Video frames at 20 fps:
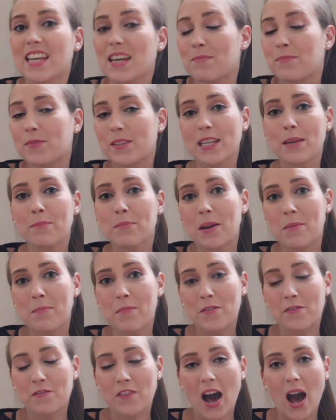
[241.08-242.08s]
tip, tip
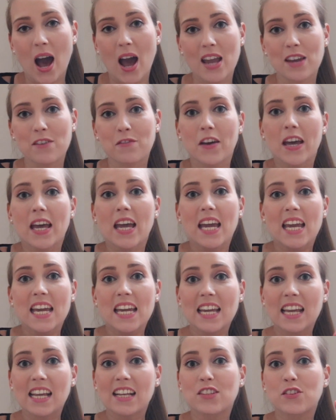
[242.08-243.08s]
number 5,
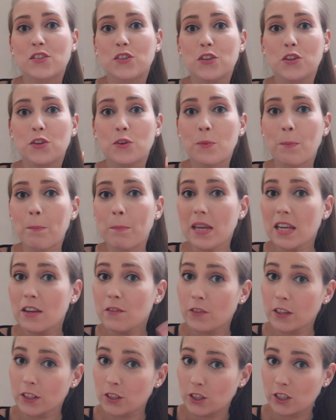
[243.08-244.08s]
is to
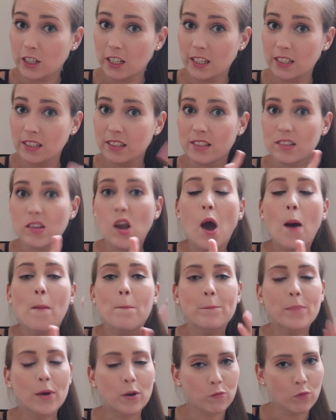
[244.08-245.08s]
be vigilant
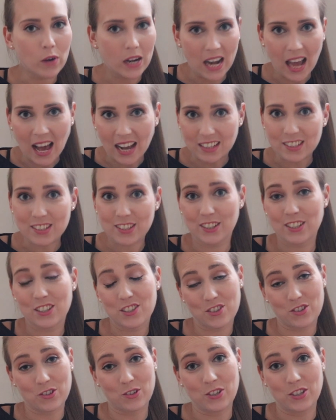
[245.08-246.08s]
but relax and
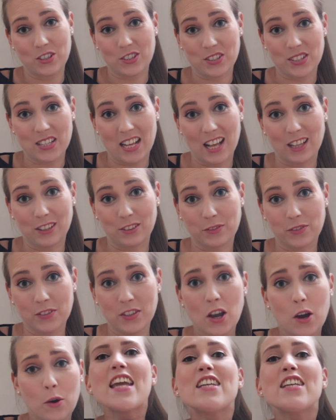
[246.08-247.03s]
enjoy yourselves.